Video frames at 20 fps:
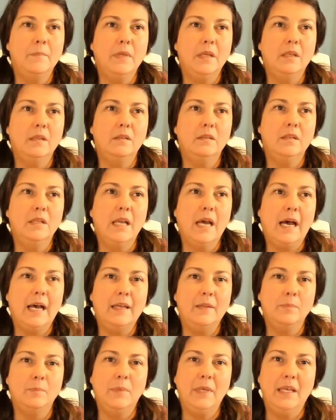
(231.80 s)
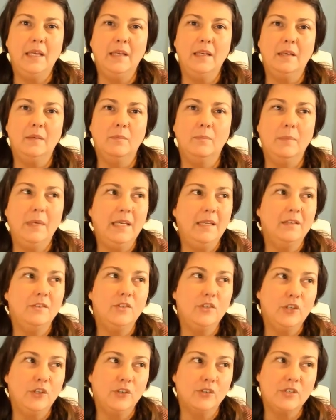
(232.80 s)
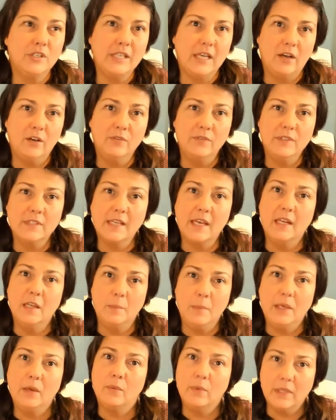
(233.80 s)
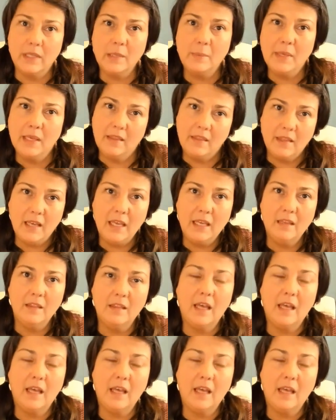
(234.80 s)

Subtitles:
not being mean to yourself is going to be a really big thing.